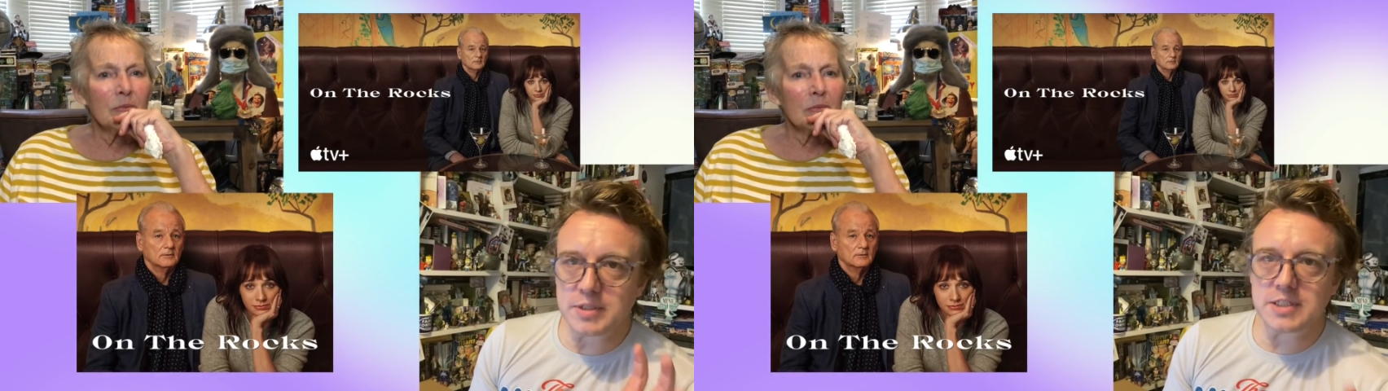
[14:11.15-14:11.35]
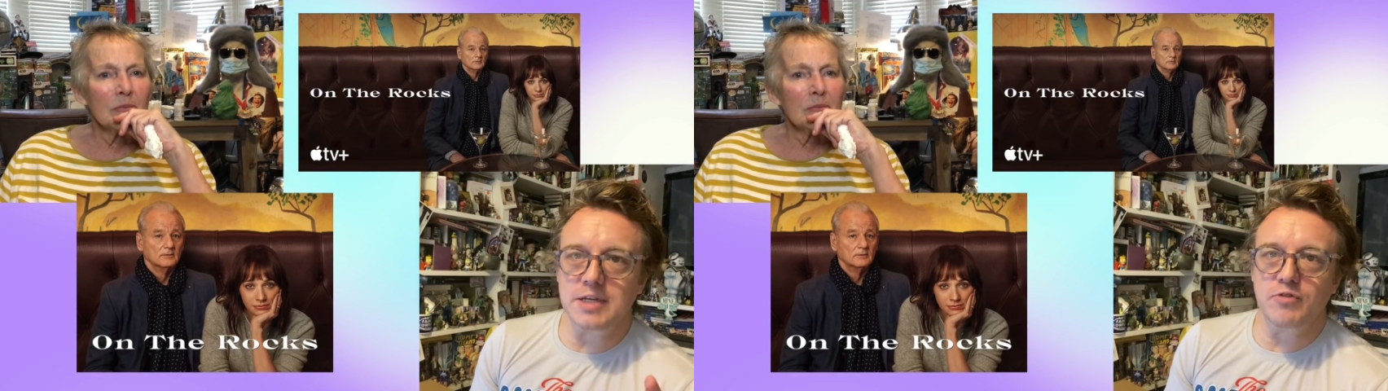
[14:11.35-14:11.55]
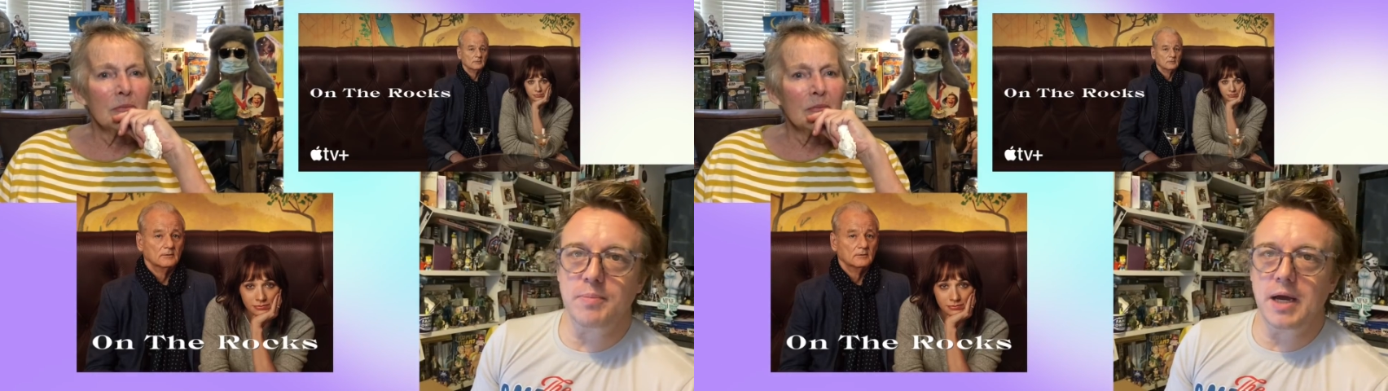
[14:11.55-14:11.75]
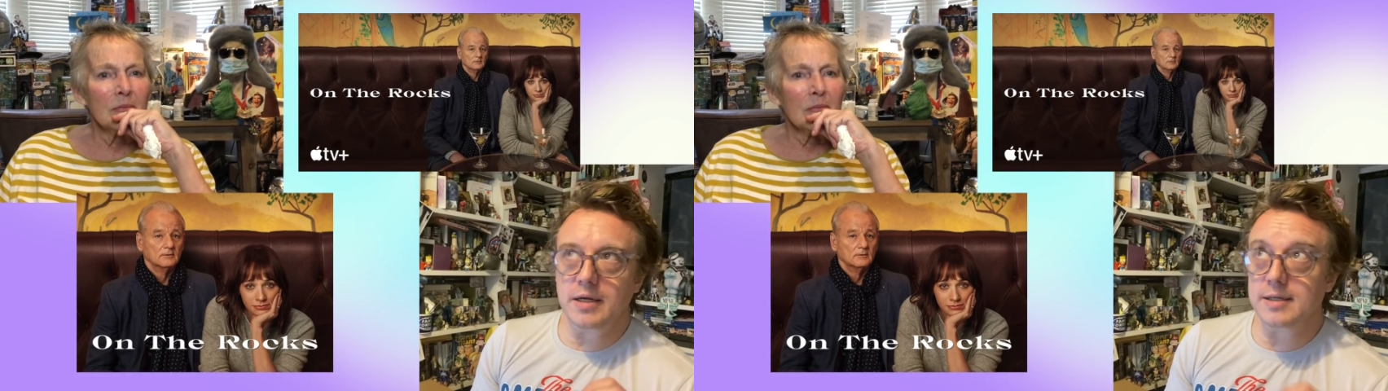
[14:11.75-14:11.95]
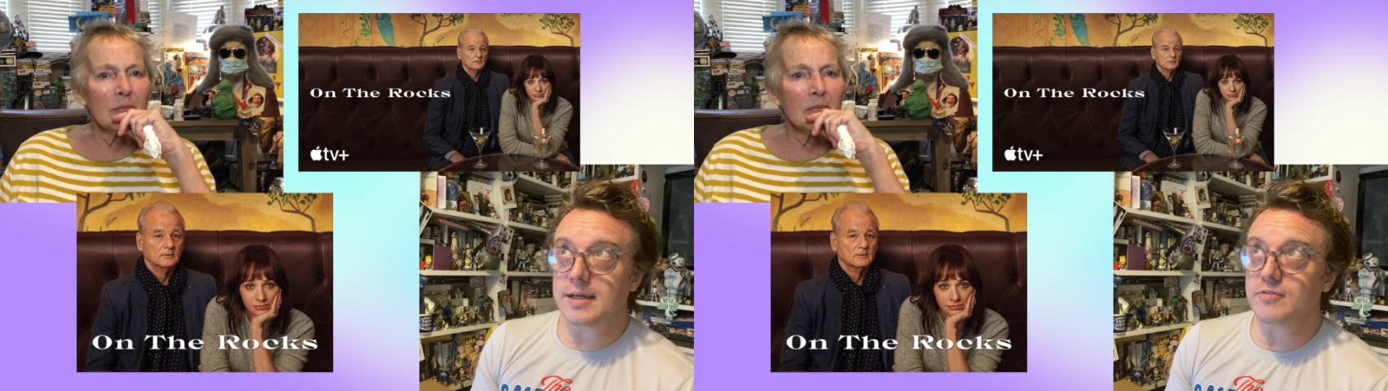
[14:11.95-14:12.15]
Speaker 1: you see, for me, I
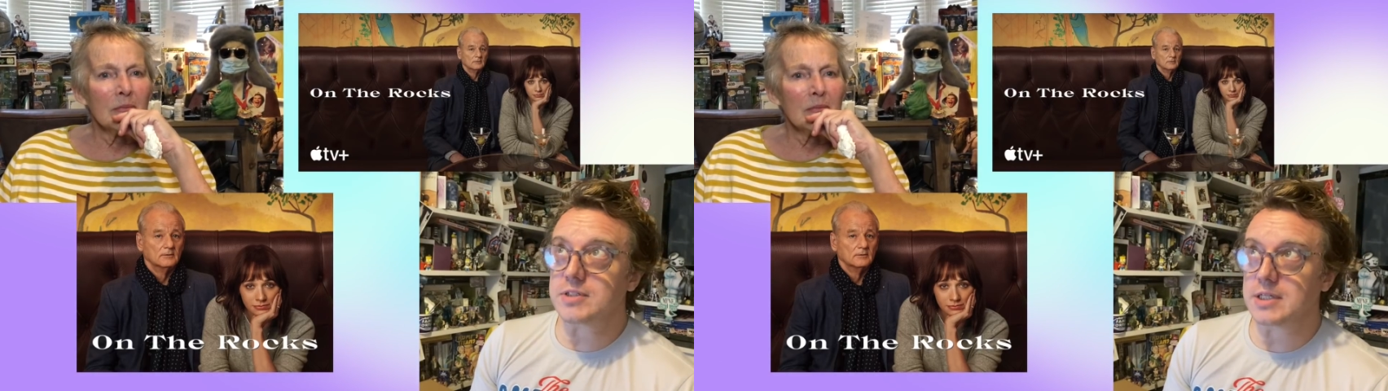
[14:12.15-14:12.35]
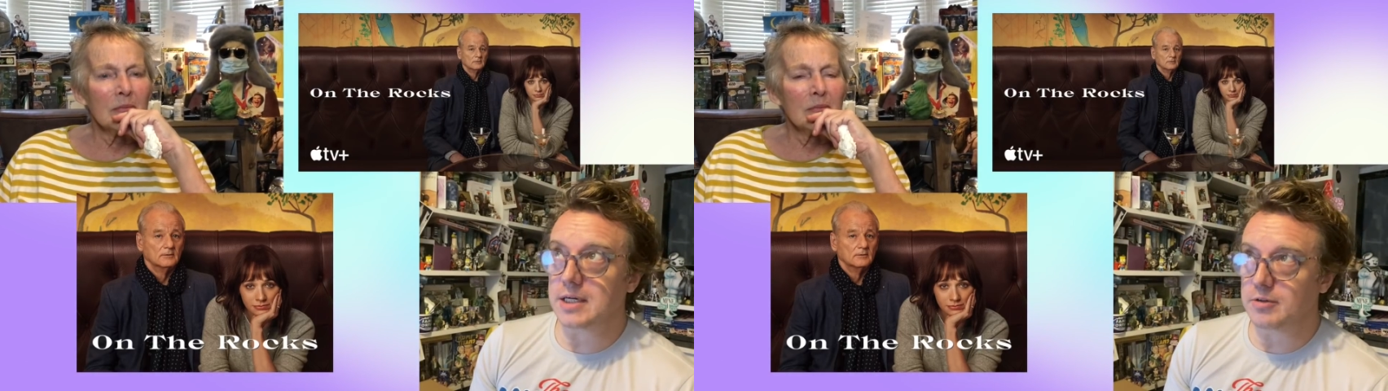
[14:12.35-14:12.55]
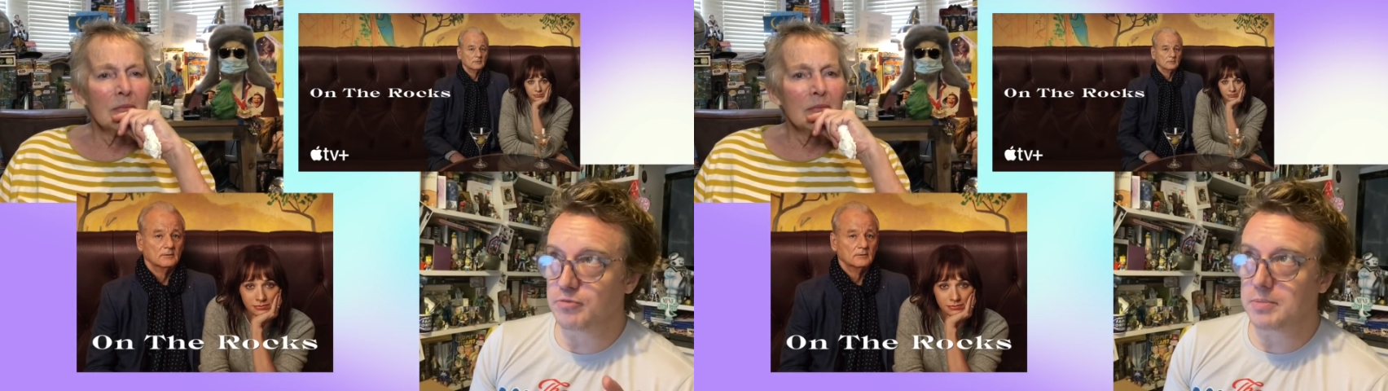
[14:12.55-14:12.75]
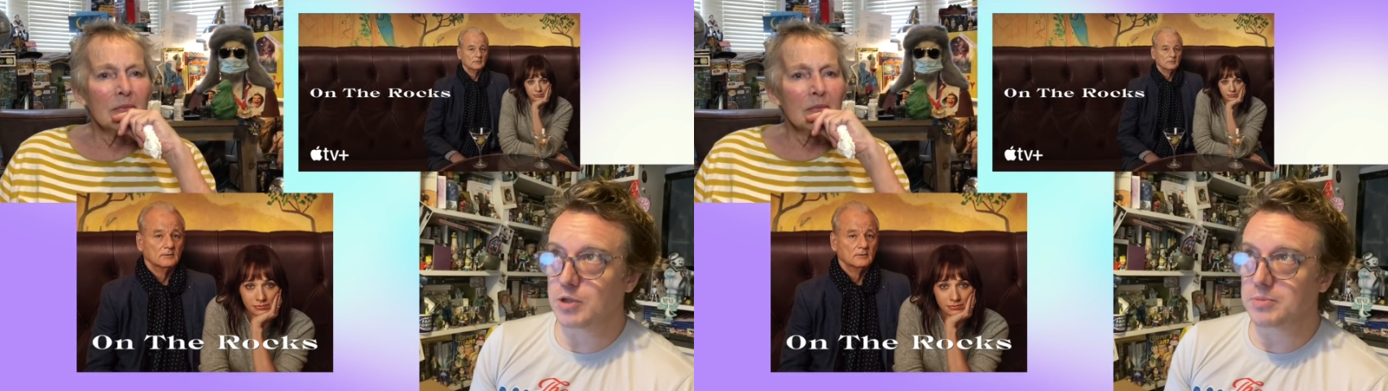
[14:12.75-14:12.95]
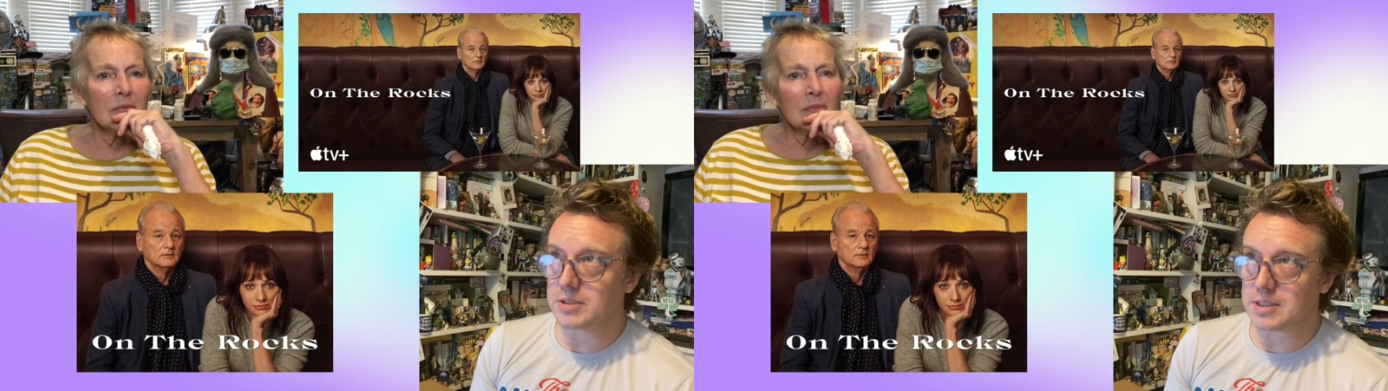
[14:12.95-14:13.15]
can never tire of
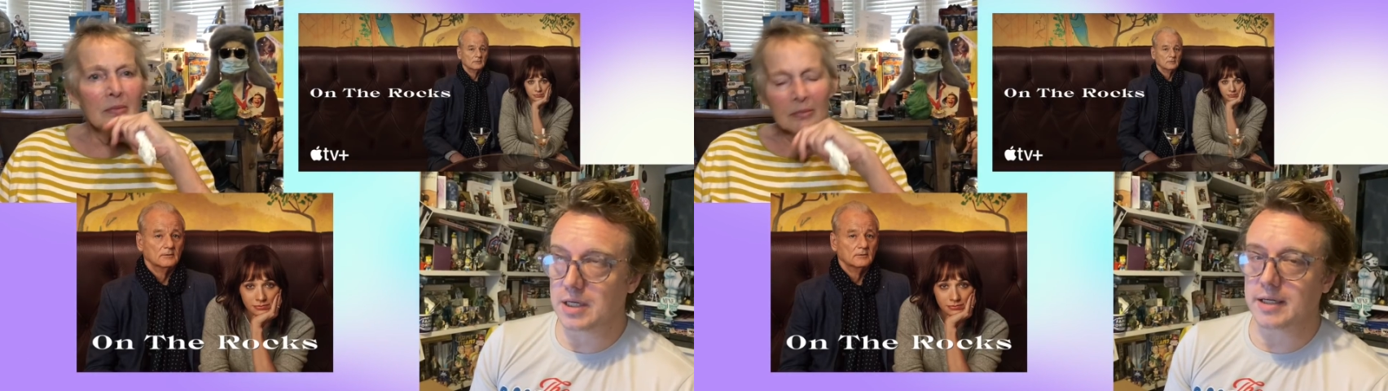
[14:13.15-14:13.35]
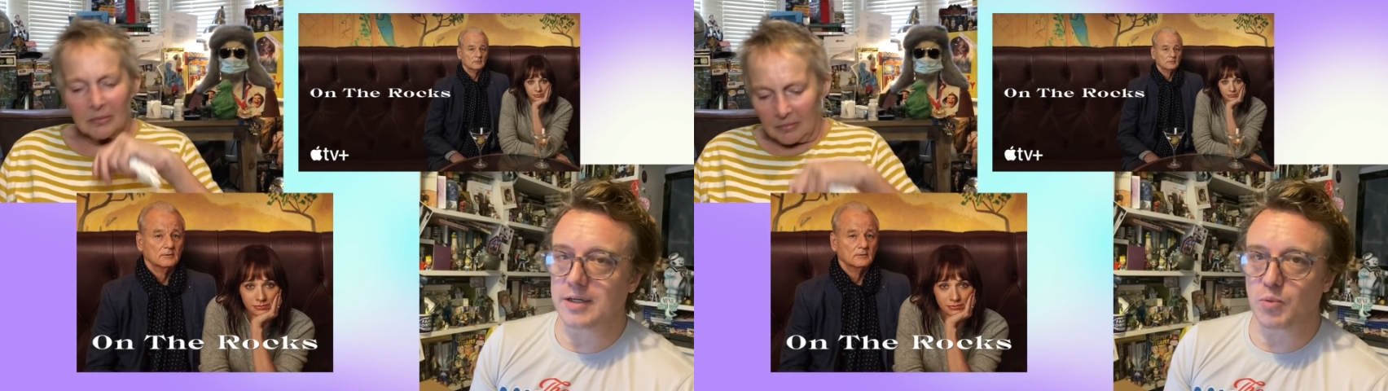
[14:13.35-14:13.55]
moments like